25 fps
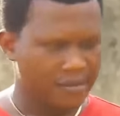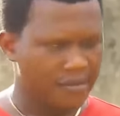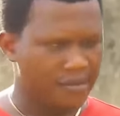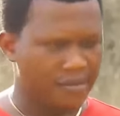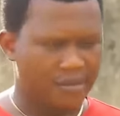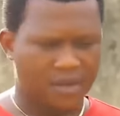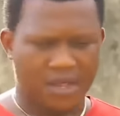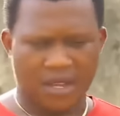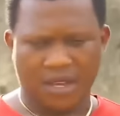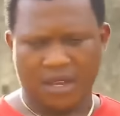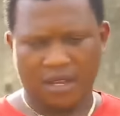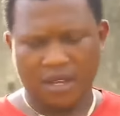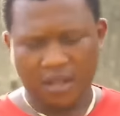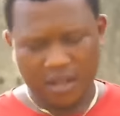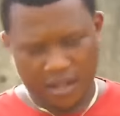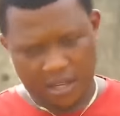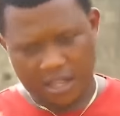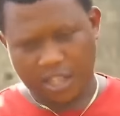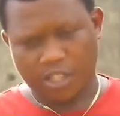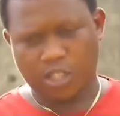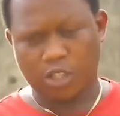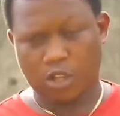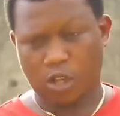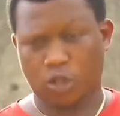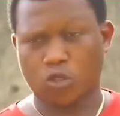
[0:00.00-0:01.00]
Okay, don't
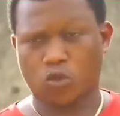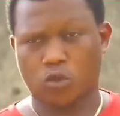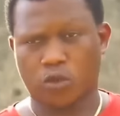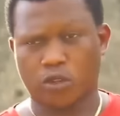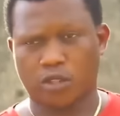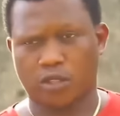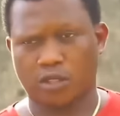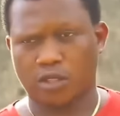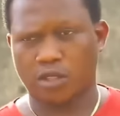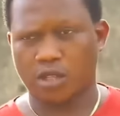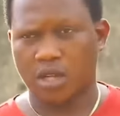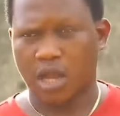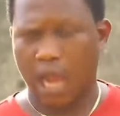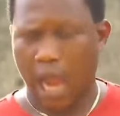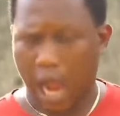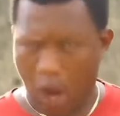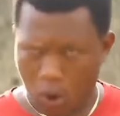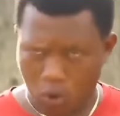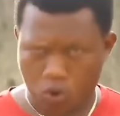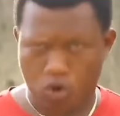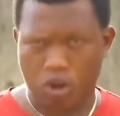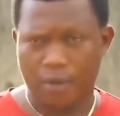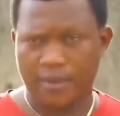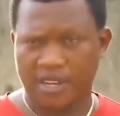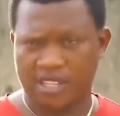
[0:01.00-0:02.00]
worry. I will come and see
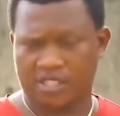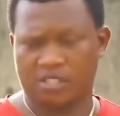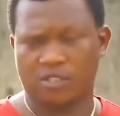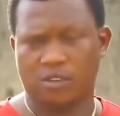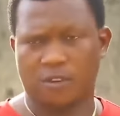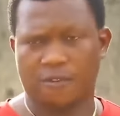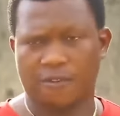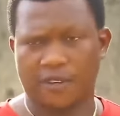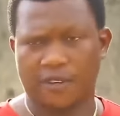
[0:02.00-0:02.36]
your father.